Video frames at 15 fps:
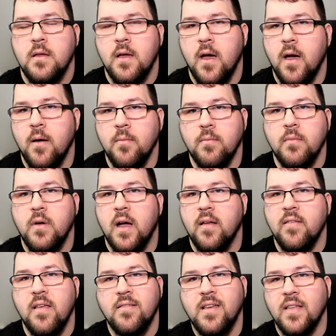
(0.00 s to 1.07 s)
Um, like I
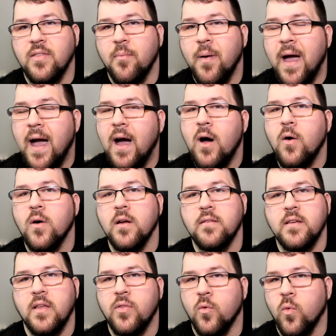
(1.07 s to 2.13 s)
said, it's got the power,
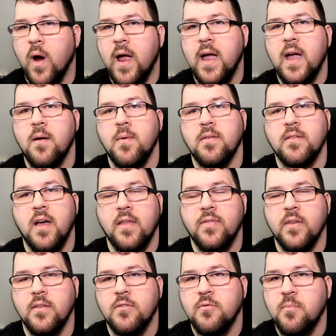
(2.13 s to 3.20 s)
it's got the RAM, it's got
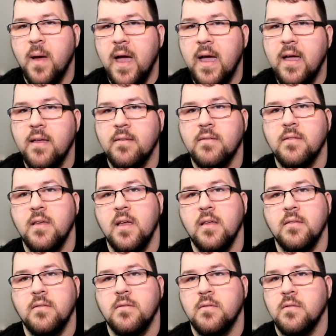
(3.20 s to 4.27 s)
the space,
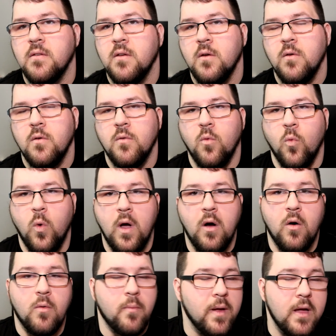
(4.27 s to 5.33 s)
it's
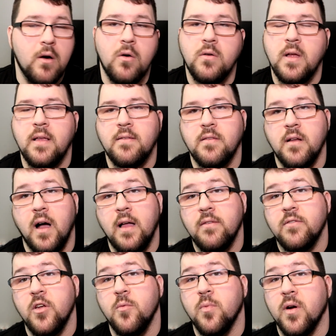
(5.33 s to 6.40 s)
well built, it's not
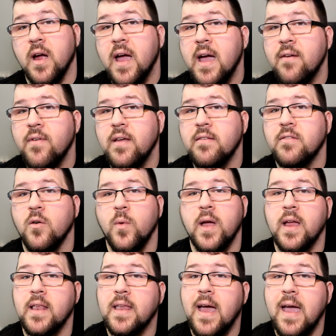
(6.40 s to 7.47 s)
super heavy, so we
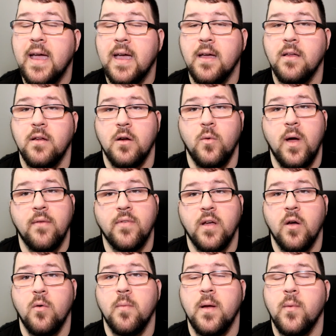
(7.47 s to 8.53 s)
can take it, you know, we have to
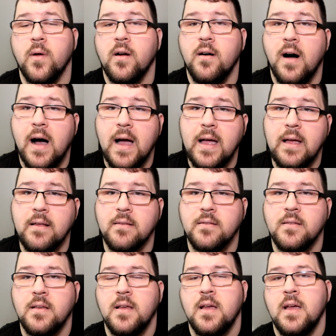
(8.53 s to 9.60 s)
go meet with
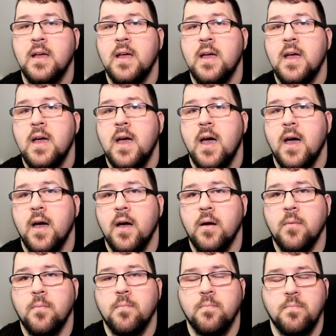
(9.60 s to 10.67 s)
clients.
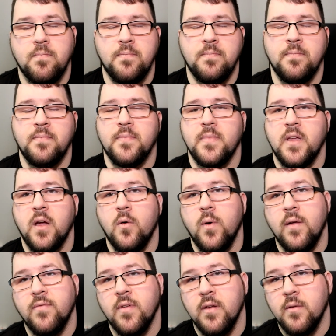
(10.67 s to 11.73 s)
Um, you know,
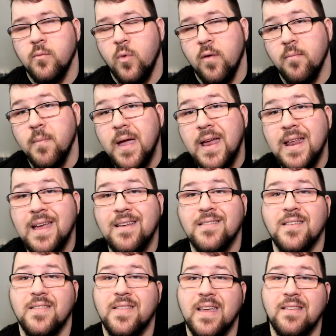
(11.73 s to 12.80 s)
we have to we have
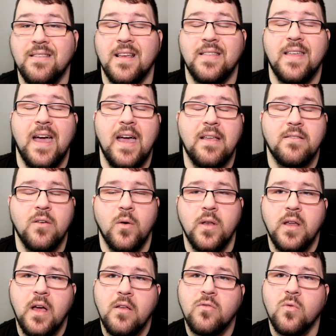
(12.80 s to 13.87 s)
meetings and things like that. So it
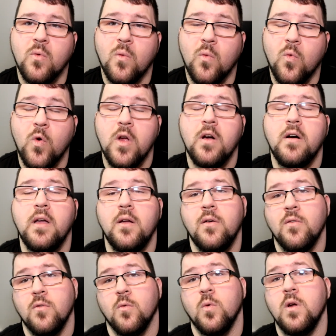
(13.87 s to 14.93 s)
does really,
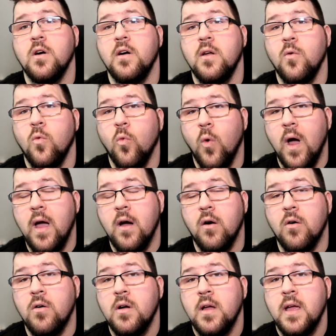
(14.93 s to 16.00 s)
really
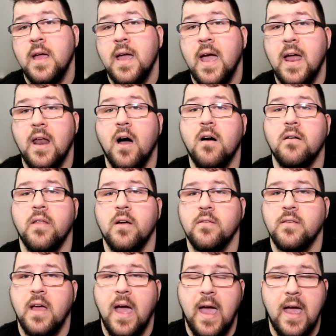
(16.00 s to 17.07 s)
well in all of
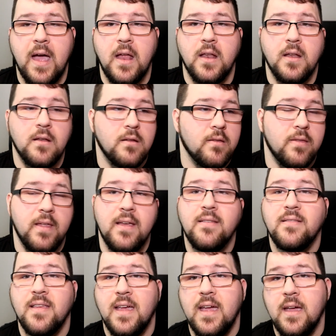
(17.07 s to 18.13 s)
those. And
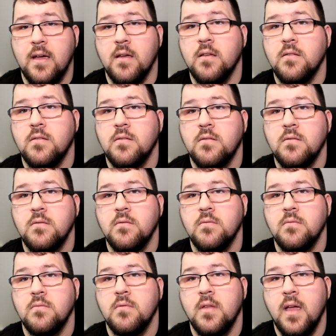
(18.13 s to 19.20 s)
this is,
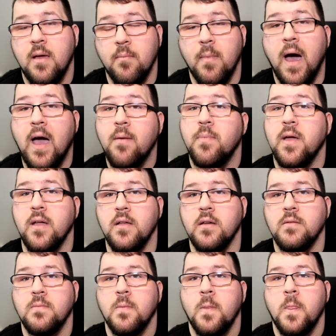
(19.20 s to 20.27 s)
in my opinion,